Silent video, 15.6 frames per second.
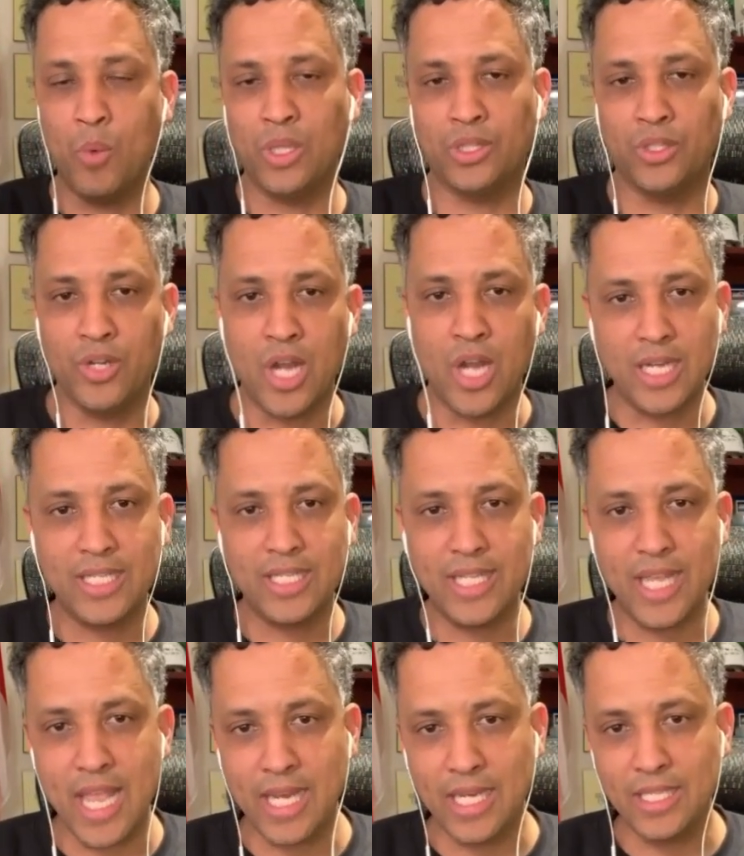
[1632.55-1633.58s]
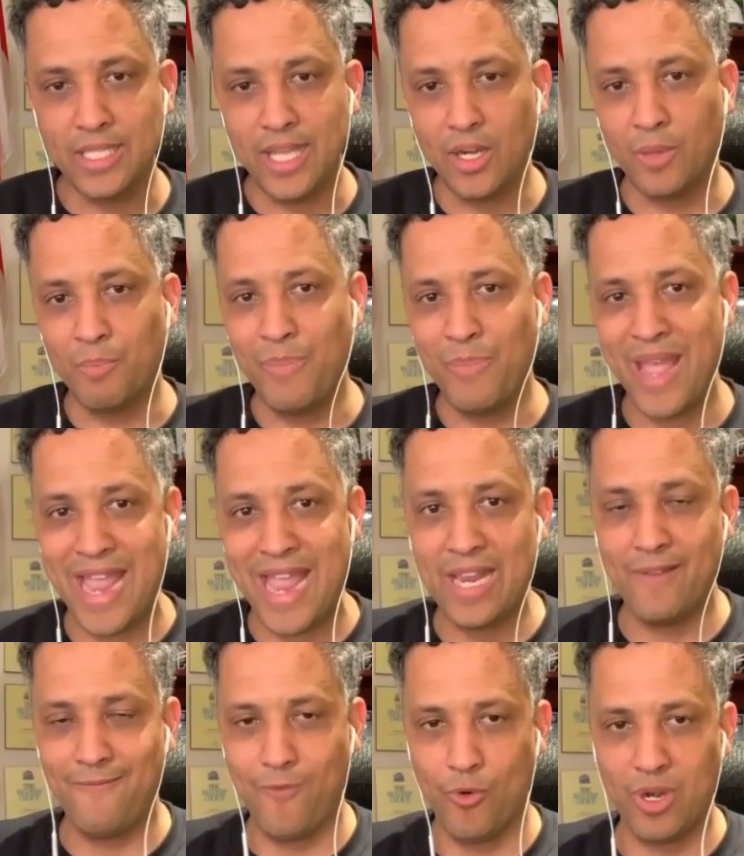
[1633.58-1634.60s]
but what they're not saying is they're
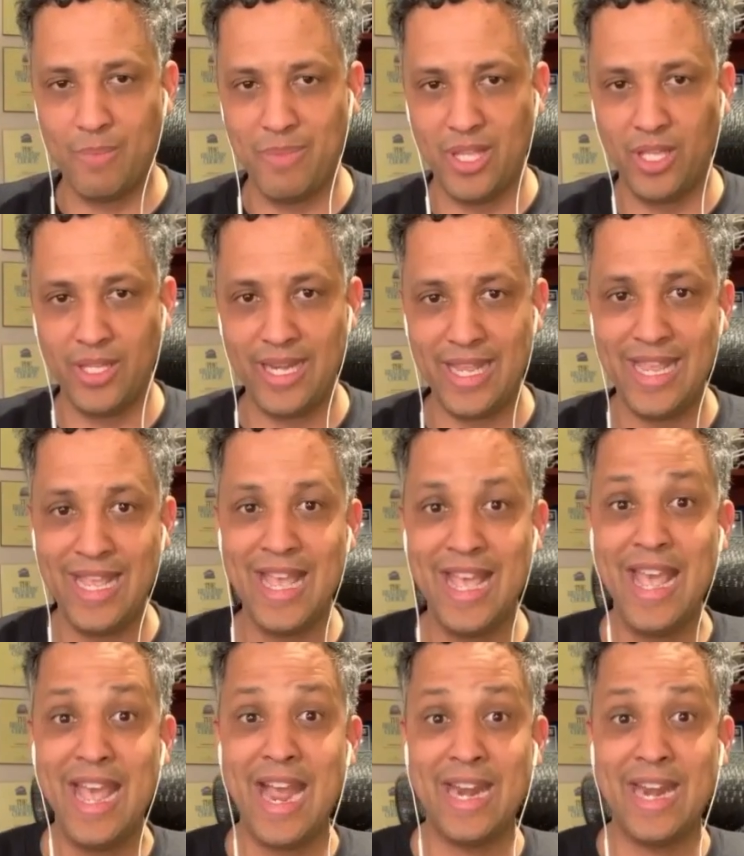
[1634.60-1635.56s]
pegging affordability